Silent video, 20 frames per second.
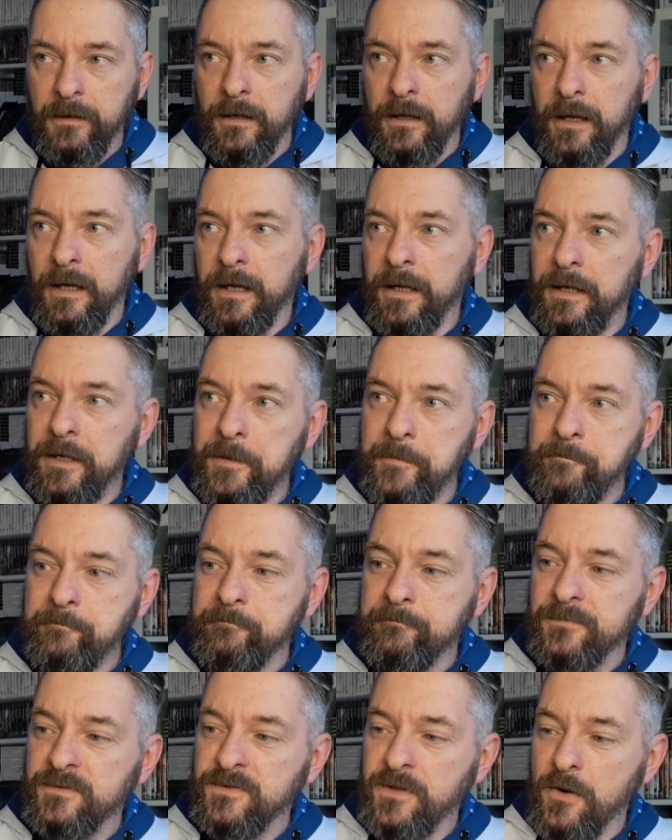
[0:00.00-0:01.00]

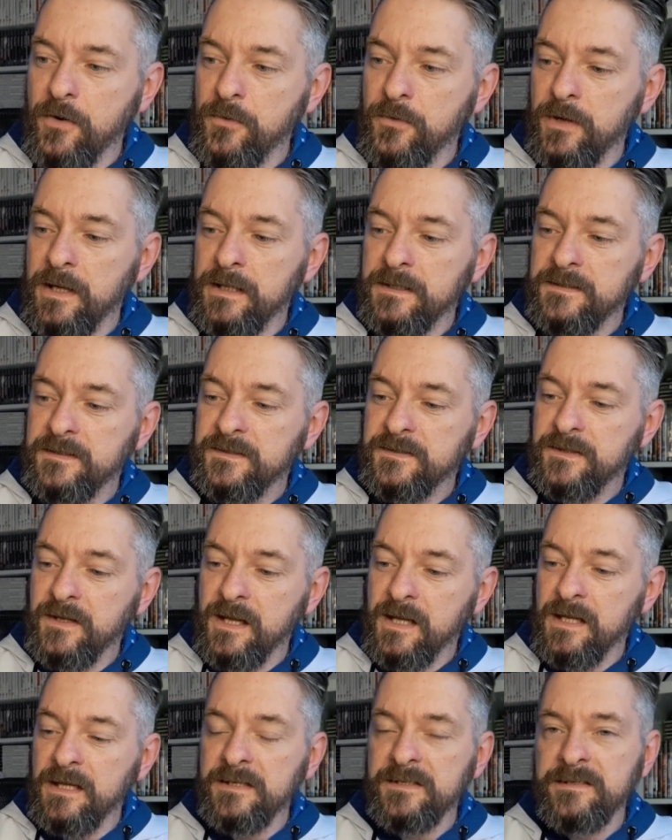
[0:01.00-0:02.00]
So it
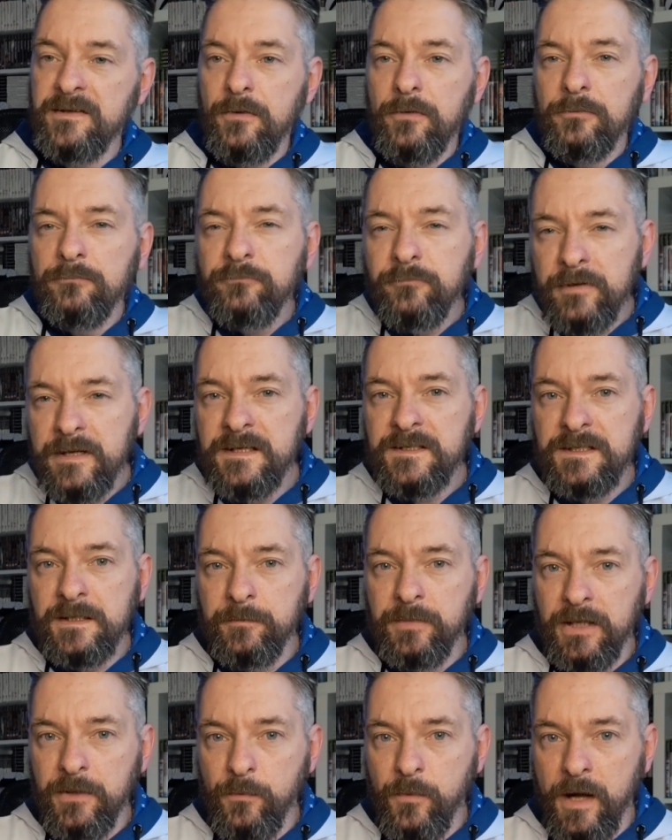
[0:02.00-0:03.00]
sold
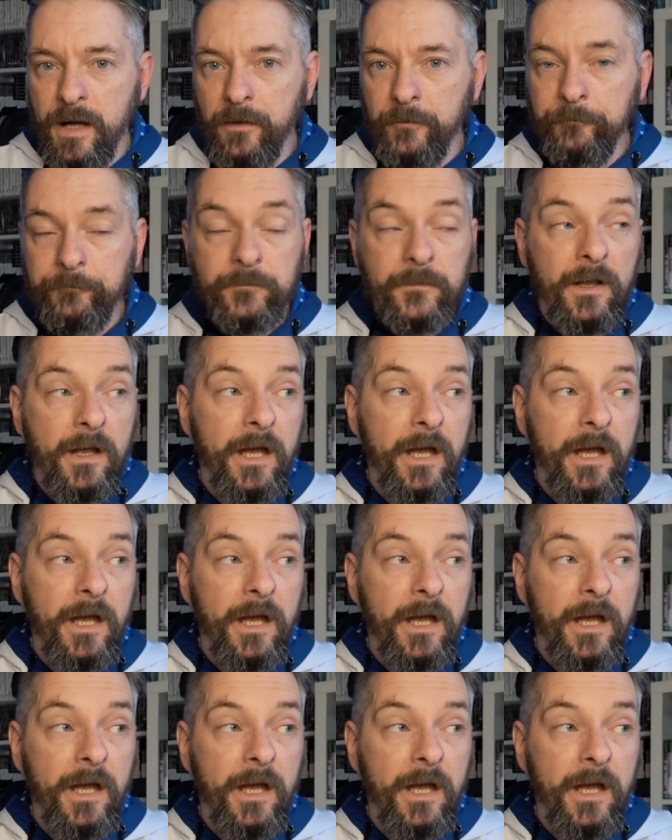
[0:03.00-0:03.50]
reasonably well,